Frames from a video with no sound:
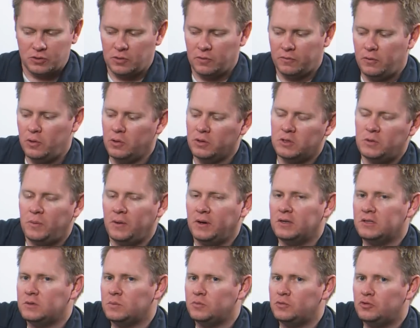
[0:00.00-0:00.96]
So if you
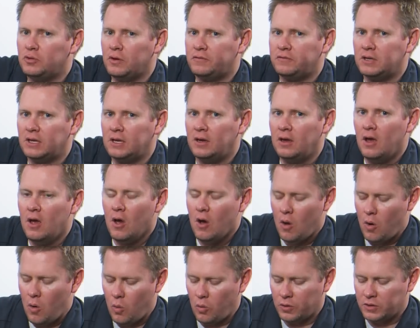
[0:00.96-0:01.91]
experience some drifting
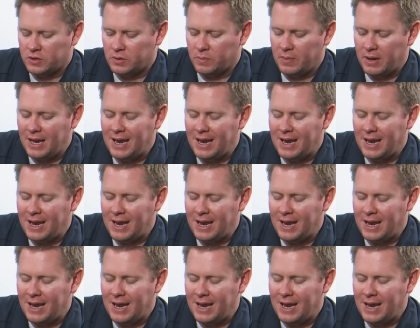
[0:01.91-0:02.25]
or some